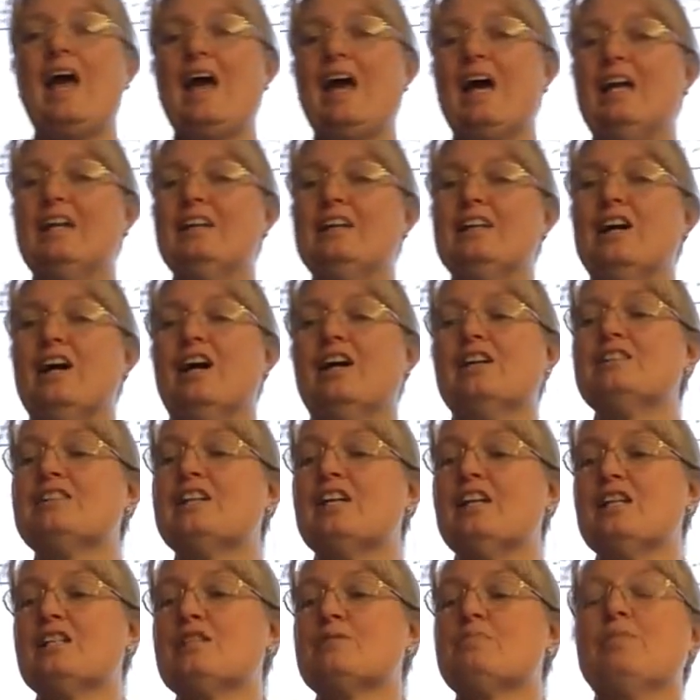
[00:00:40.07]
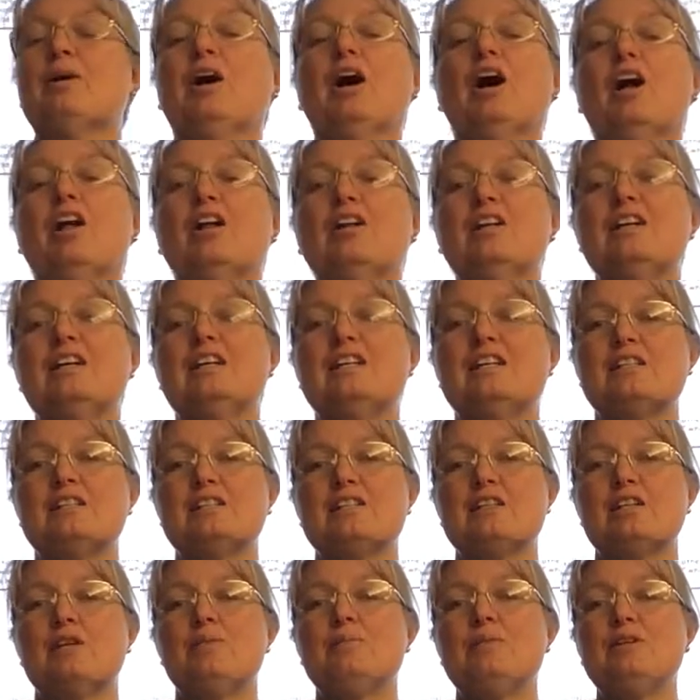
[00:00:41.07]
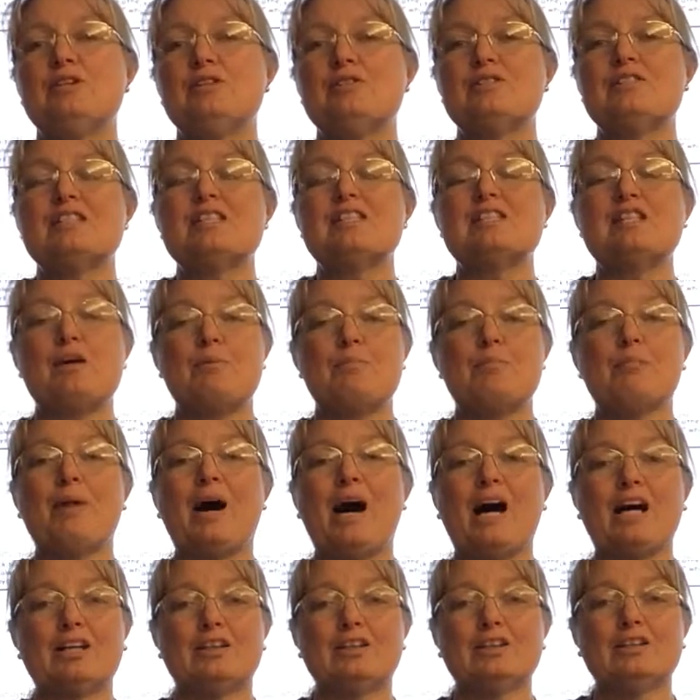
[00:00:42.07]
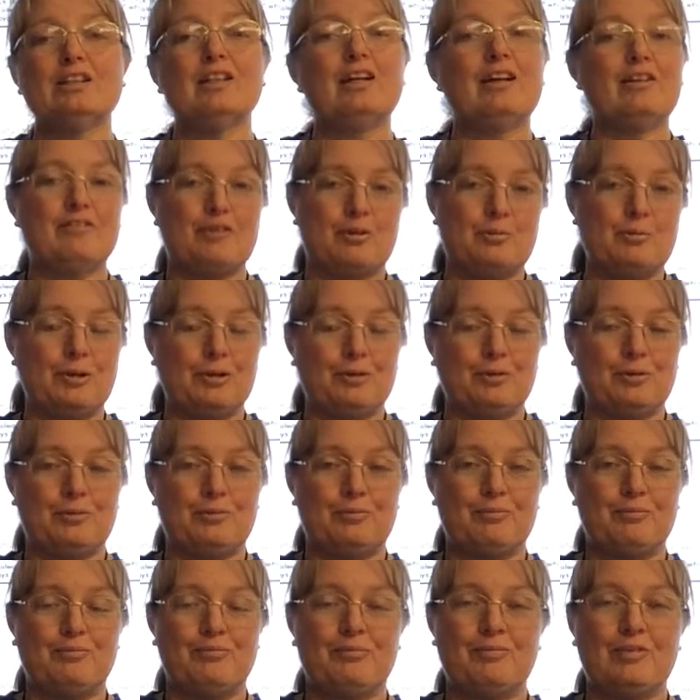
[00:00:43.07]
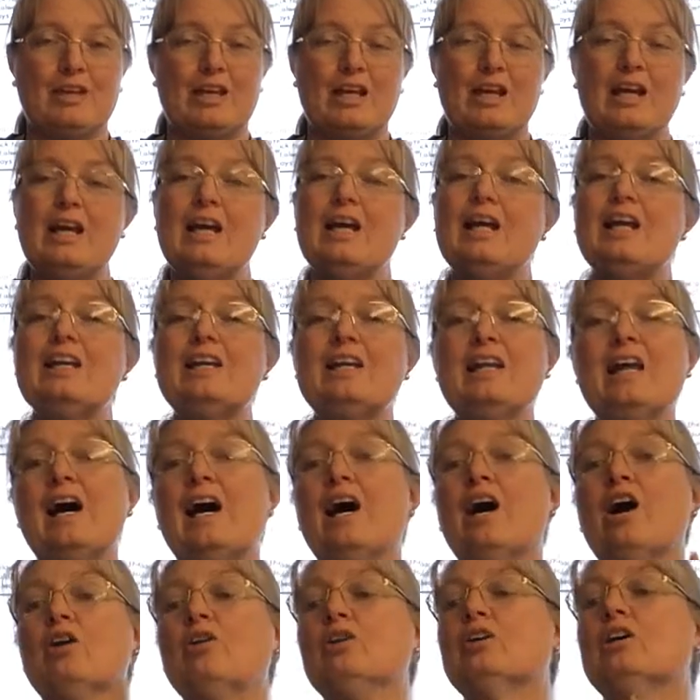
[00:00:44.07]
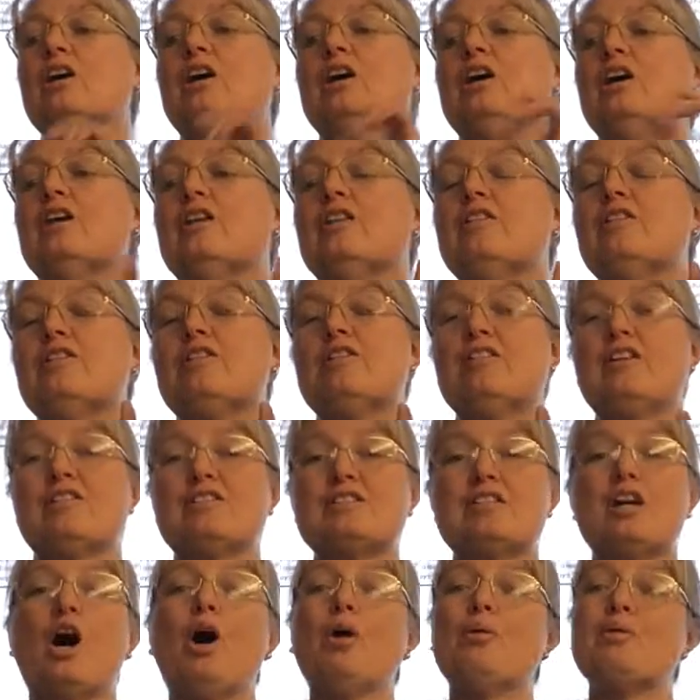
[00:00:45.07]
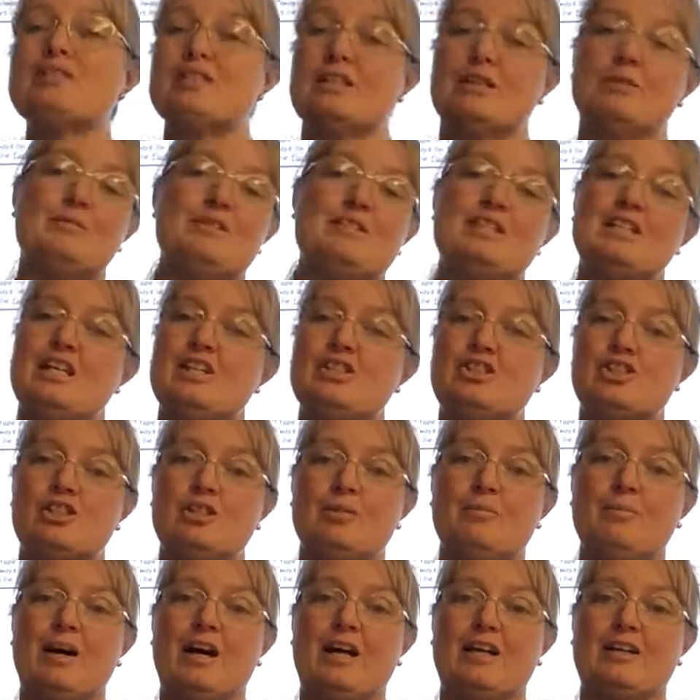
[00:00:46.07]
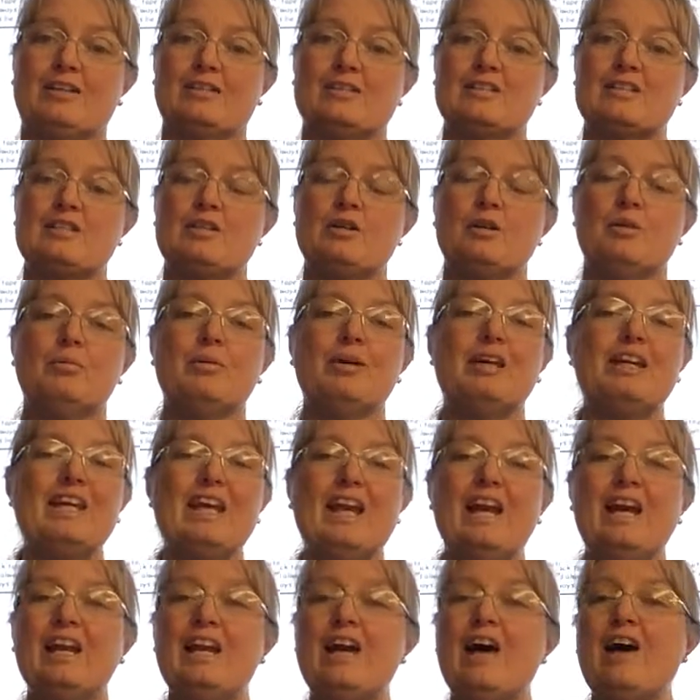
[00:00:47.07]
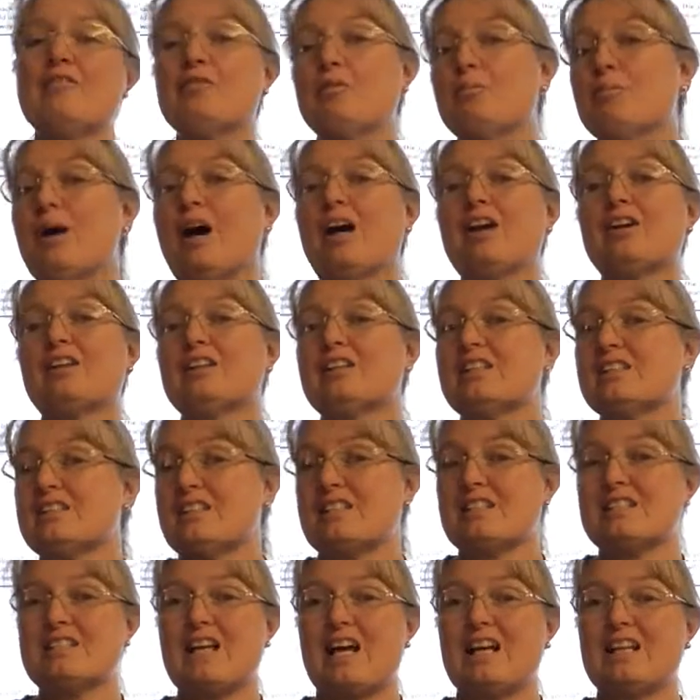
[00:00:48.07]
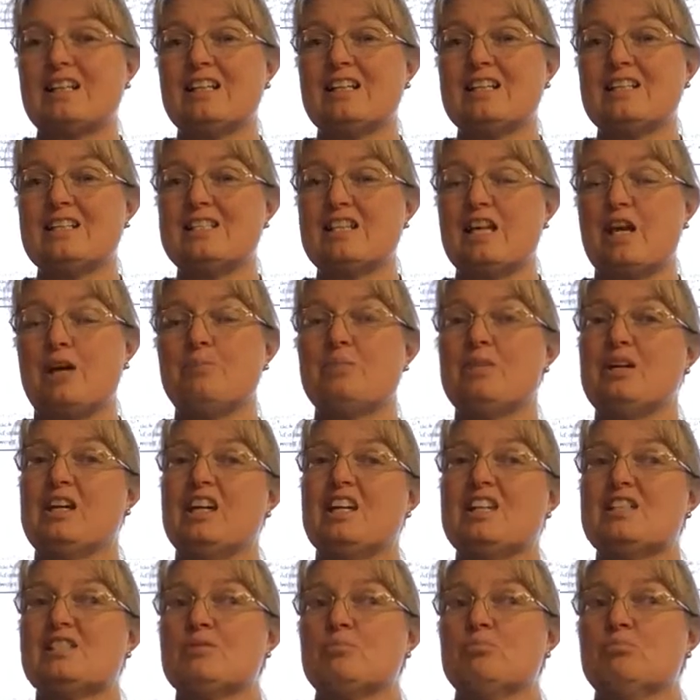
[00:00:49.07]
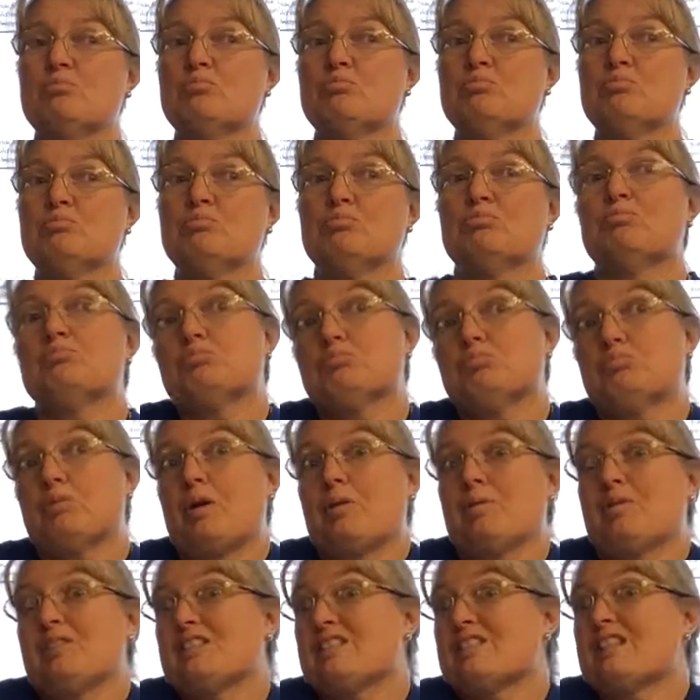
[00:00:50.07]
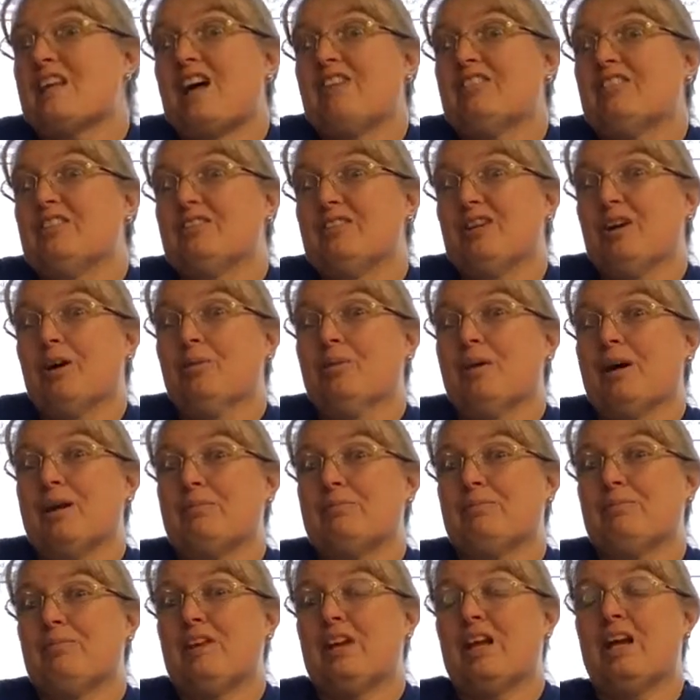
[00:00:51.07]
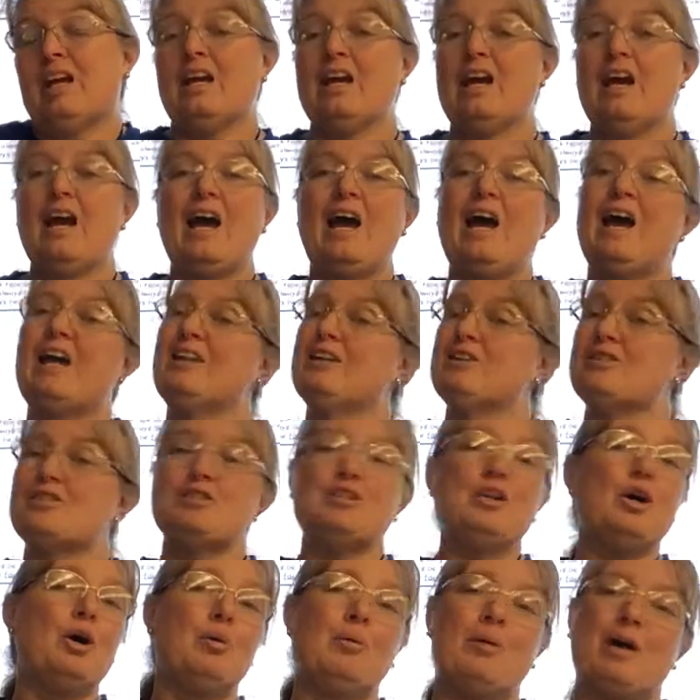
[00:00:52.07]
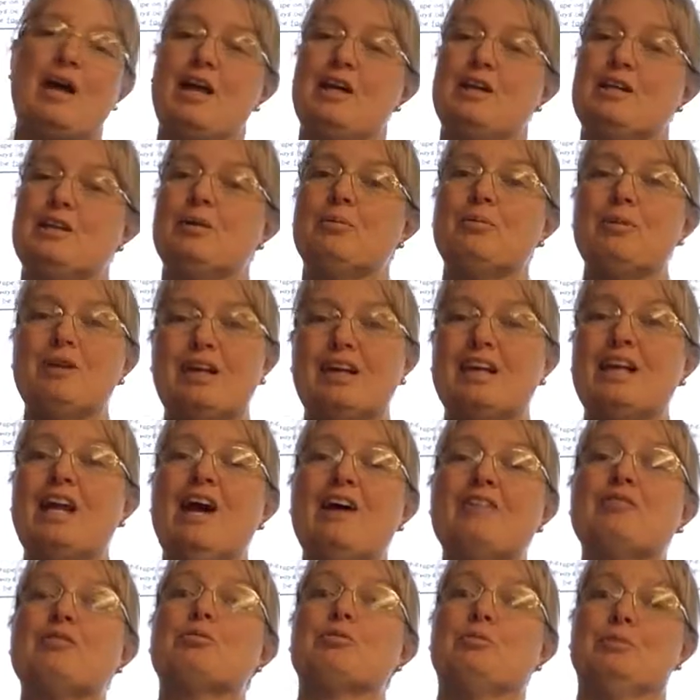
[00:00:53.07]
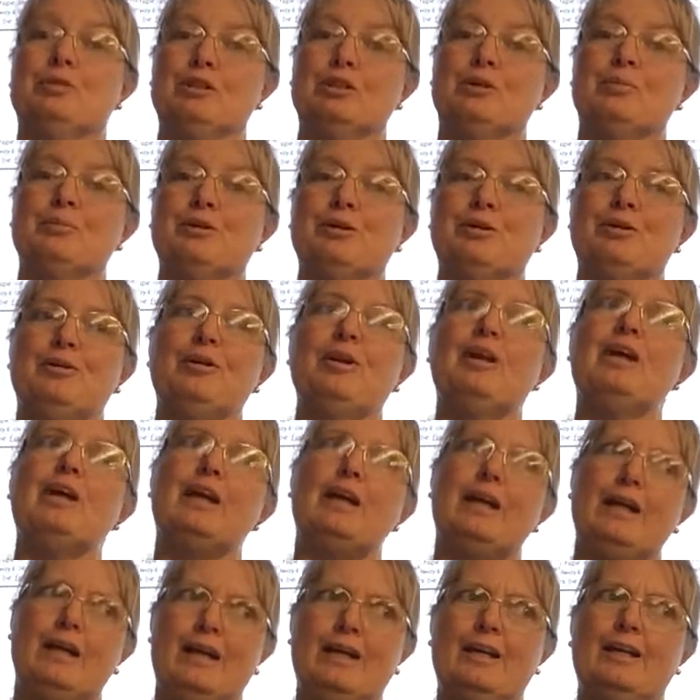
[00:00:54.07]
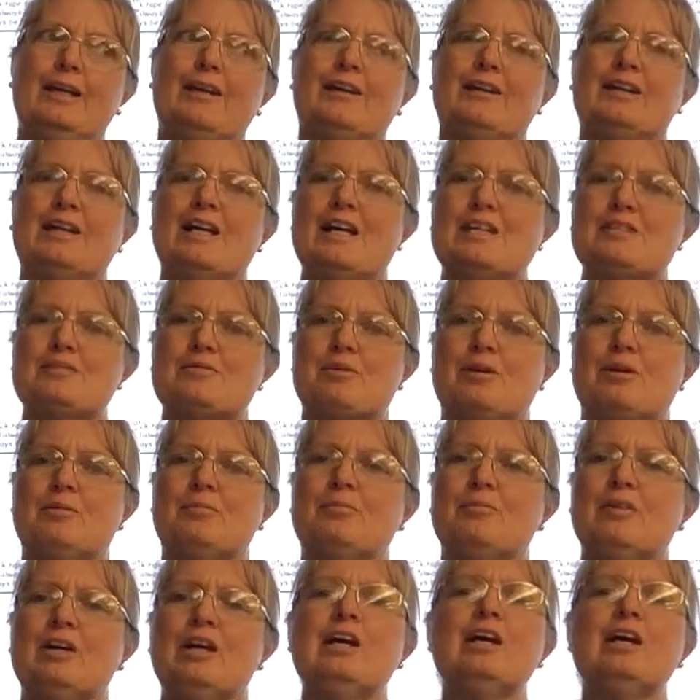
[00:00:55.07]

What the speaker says: and our tennis ball is going to be used as a model of the moon. Now, there's always a limitation to models. We can't have a model that's exactly the same because we would just have a real one. And there's no way that we could have a real moon in our classroom.